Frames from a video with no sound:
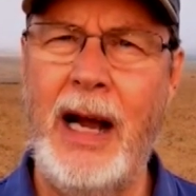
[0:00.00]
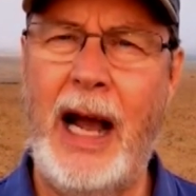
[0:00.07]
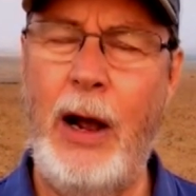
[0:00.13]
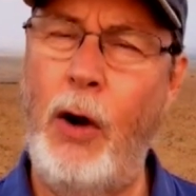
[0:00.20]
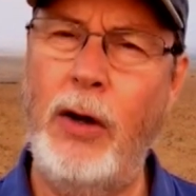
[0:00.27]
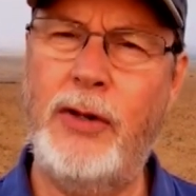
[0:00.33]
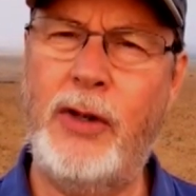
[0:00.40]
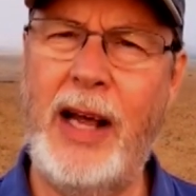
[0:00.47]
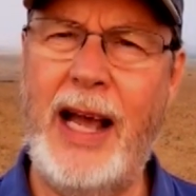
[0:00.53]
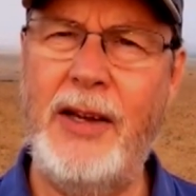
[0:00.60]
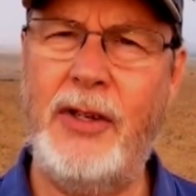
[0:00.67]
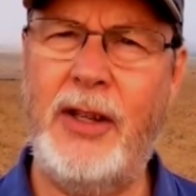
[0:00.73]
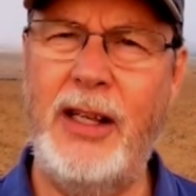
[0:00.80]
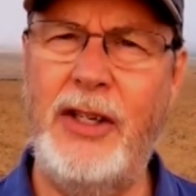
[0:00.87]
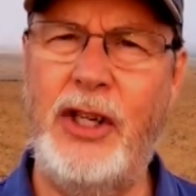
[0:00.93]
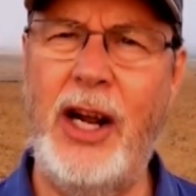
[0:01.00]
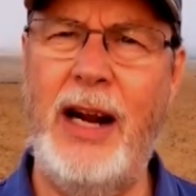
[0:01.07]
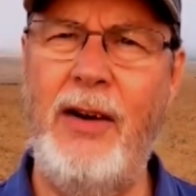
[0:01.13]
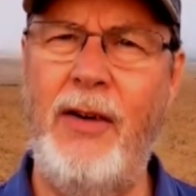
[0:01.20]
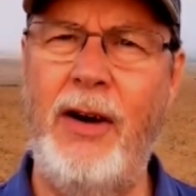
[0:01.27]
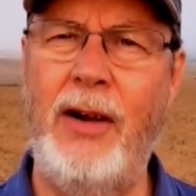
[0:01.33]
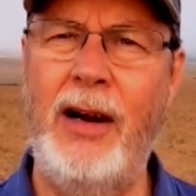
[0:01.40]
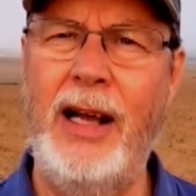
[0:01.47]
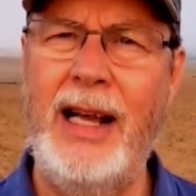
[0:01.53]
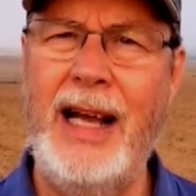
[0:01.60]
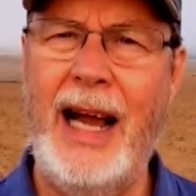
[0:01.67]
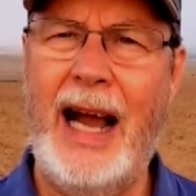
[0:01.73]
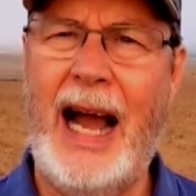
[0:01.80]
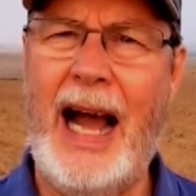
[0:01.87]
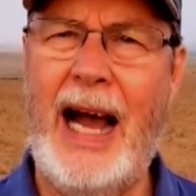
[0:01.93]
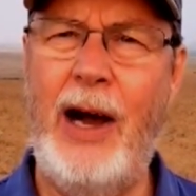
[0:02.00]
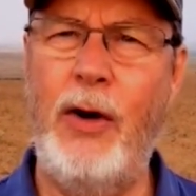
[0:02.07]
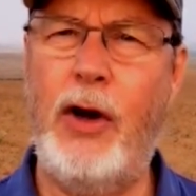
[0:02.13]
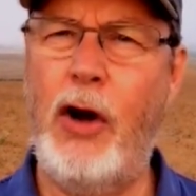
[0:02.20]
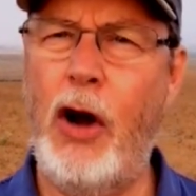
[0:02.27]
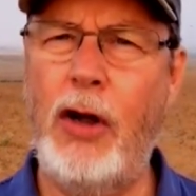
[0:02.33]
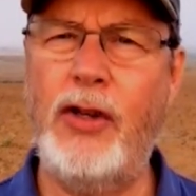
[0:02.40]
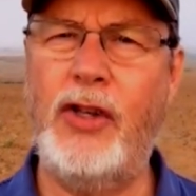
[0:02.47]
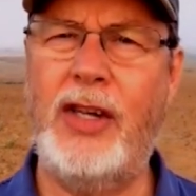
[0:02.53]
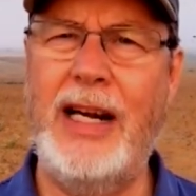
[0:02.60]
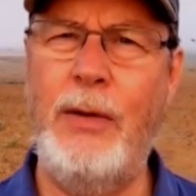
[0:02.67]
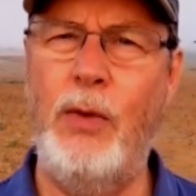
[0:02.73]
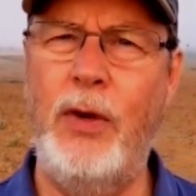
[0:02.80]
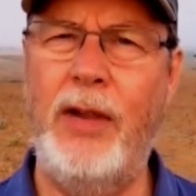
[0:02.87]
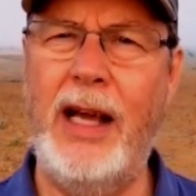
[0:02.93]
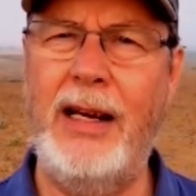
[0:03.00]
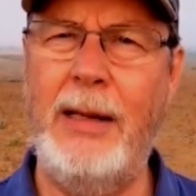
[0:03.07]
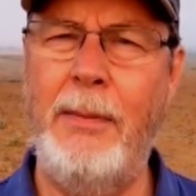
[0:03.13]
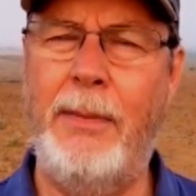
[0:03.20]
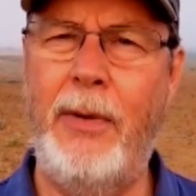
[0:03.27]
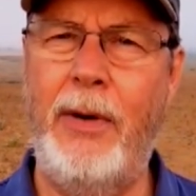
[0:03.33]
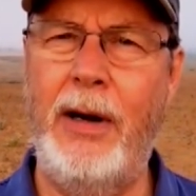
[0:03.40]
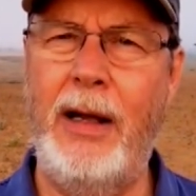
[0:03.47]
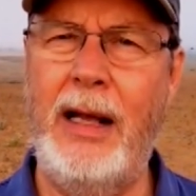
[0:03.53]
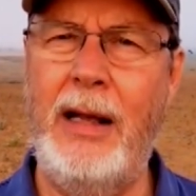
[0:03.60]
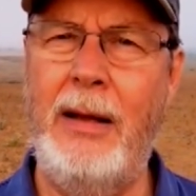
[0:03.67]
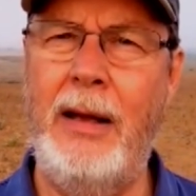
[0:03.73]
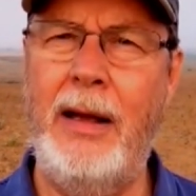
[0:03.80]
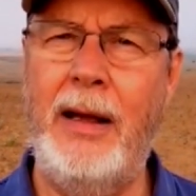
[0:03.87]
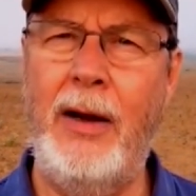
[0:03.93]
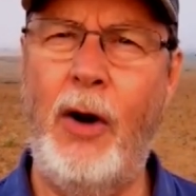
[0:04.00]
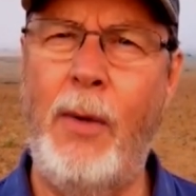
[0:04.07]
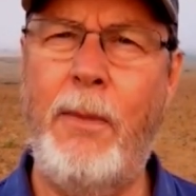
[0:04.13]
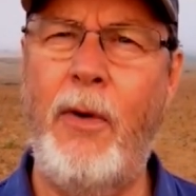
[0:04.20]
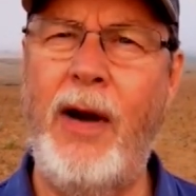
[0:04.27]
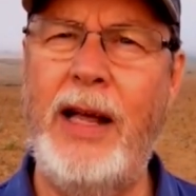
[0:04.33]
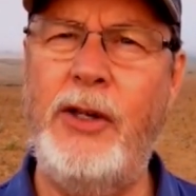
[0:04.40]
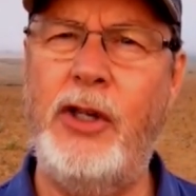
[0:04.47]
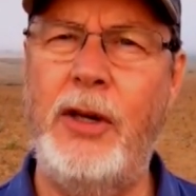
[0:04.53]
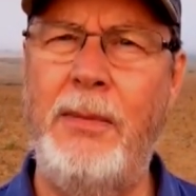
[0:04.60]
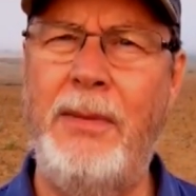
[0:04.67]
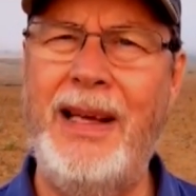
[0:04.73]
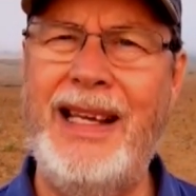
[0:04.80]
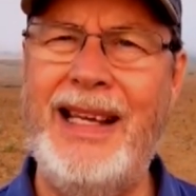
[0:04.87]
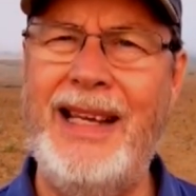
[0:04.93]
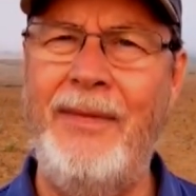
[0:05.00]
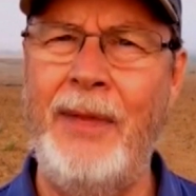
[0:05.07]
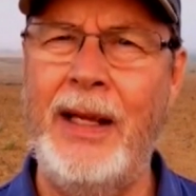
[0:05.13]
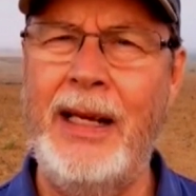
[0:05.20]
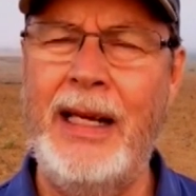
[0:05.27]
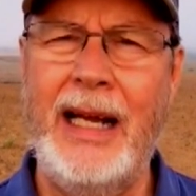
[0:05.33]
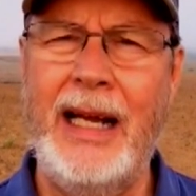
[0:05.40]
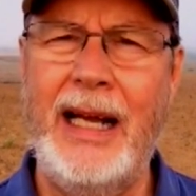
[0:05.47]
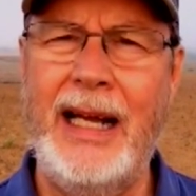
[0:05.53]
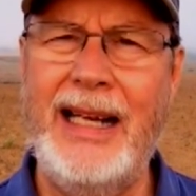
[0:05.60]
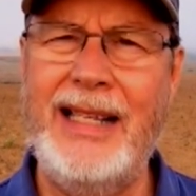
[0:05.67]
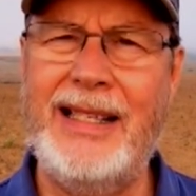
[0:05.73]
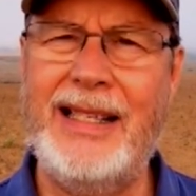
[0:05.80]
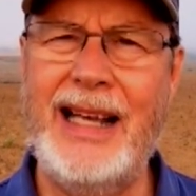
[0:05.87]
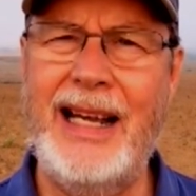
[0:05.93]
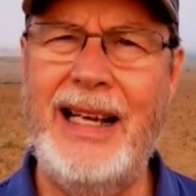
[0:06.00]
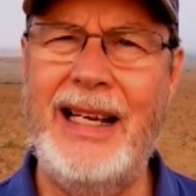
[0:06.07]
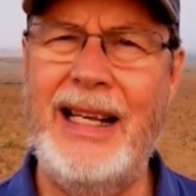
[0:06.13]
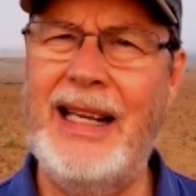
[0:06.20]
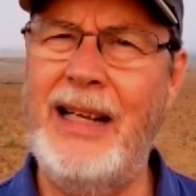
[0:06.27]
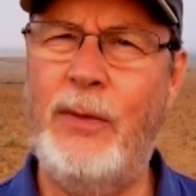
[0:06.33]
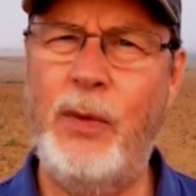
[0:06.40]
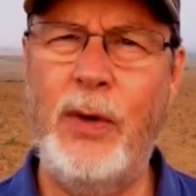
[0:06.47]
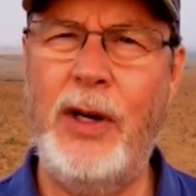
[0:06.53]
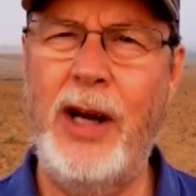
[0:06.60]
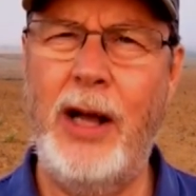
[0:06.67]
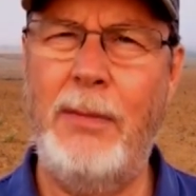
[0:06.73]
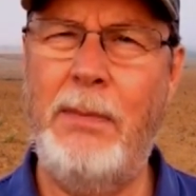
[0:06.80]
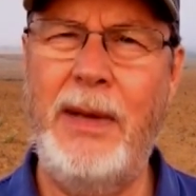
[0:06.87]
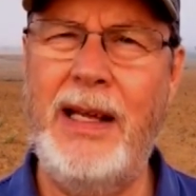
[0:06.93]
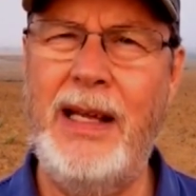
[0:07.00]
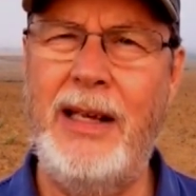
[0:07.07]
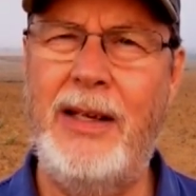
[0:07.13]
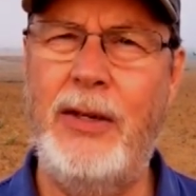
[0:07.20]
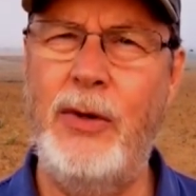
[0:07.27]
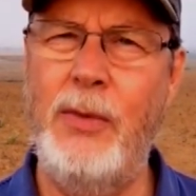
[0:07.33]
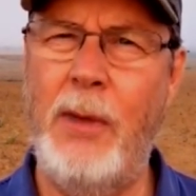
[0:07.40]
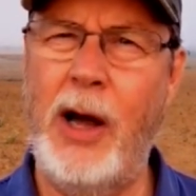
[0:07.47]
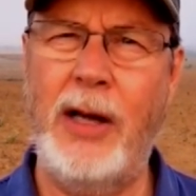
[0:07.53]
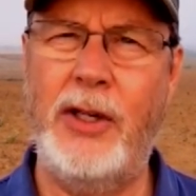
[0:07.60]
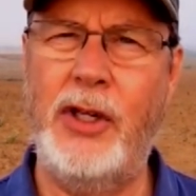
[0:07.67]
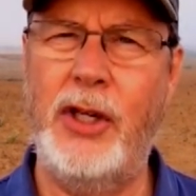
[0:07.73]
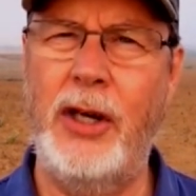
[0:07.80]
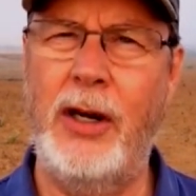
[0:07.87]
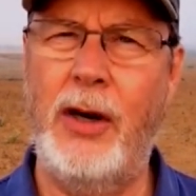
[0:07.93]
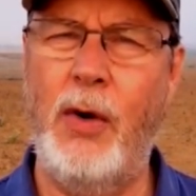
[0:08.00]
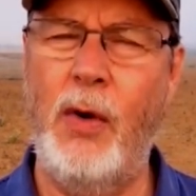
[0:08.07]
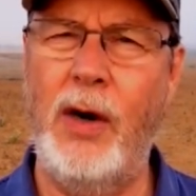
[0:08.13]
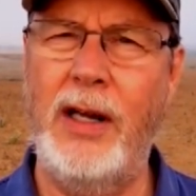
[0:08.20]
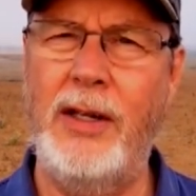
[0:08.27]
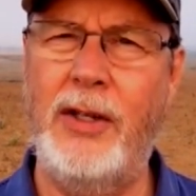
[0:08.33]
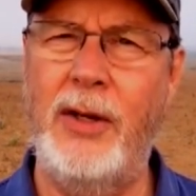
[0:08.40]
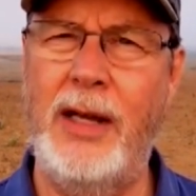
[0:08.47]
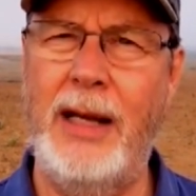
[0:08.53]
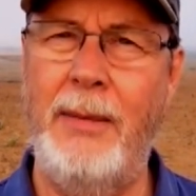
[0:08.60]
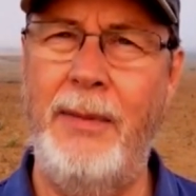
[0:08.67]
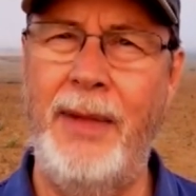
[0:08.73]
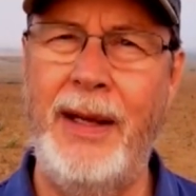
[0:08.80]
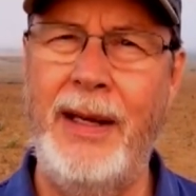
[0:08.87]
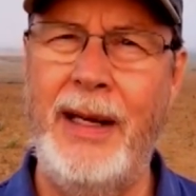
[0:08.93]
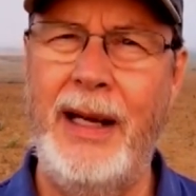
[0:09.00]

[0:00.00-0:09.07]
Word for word: I also asked the general how costly would that imp- uh, operation be, and he said it would not be too much, according to him.